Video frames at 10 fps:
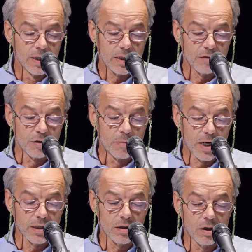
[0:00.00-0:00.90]
They
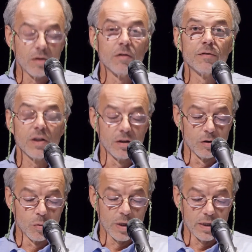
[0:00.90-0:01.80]
reminded her of
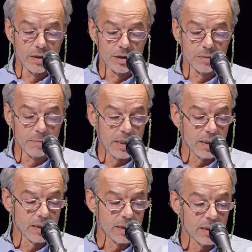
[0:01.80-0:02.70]
killer whales
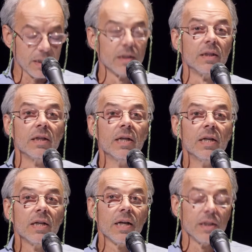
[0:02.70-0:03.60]
making a kill,
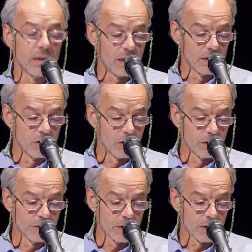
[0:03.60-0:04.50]
and it
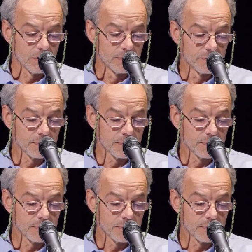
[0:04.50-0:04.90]
unnerved her.